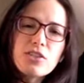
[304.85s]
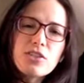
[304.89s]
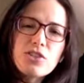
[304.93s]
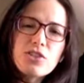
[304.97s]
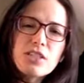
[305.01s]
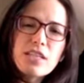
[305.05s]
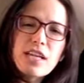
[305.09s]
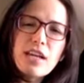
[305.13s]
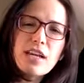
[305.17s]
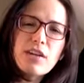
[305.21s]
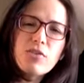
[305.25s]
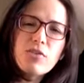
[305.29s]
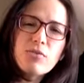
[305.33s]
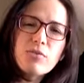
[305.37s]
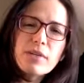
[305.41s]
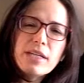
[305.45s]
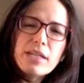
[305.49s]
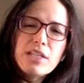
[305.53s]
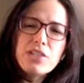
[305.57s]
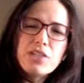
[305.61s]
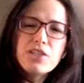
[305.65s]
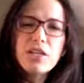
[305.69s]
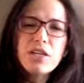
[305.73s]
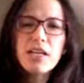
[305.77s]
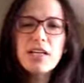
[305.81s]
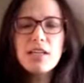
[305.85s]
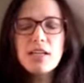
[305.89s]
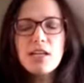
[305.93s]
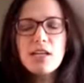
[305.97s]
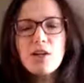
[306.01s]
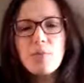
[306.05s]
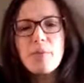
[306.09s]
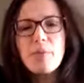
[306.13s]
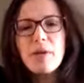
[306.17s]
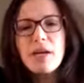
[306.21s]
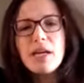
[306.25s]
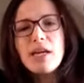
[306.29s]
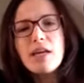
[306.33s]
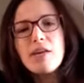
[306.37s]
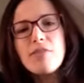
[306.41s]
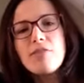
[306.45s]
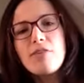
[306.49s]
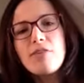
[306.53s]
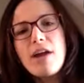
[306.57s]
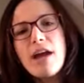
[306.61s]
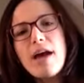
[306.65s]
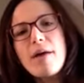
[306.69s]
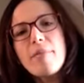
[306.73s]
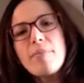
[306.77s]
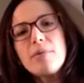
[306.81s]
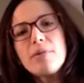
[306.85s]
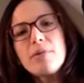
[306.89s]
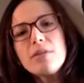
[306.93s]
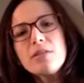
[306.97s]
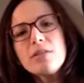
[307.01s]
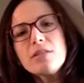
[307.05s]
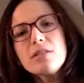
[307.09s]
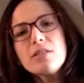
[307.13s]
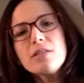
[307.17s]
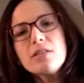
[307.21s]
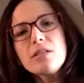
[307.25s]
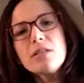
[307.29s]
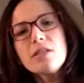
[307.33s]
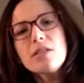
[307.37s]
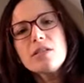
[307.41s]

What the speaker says: So you're just kind of reaching like you're picking for apples.